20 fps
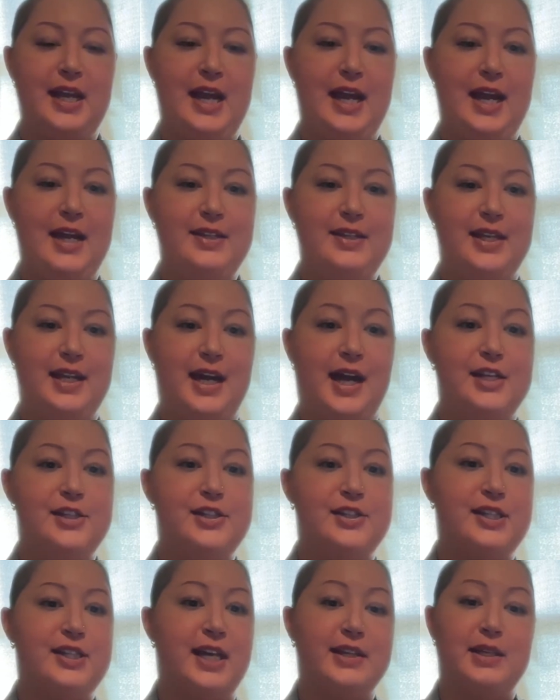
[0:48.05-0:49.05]
and then I
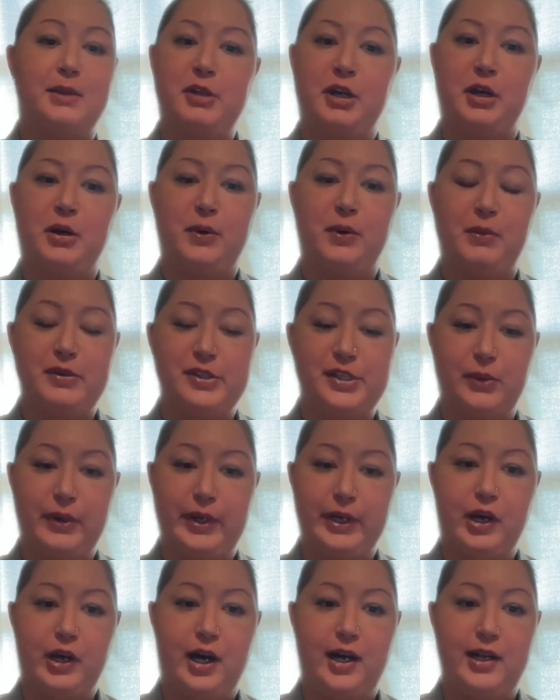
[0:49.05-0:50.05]
just let them know what was
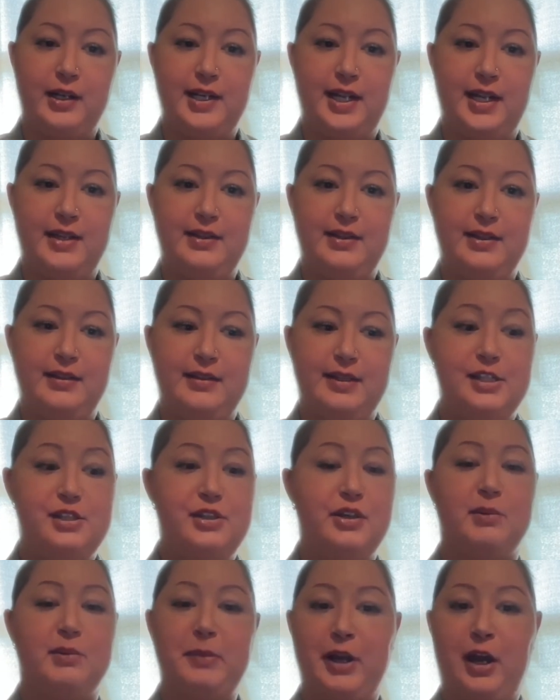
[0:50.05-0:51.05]
going on and they
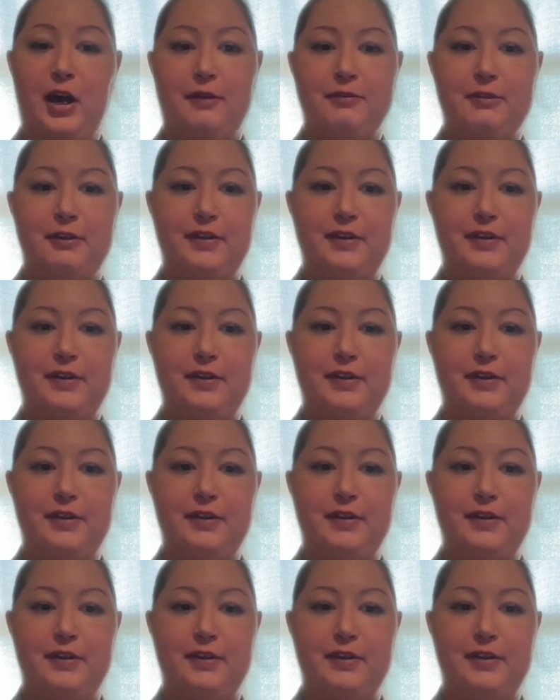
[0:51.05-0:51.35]
took me off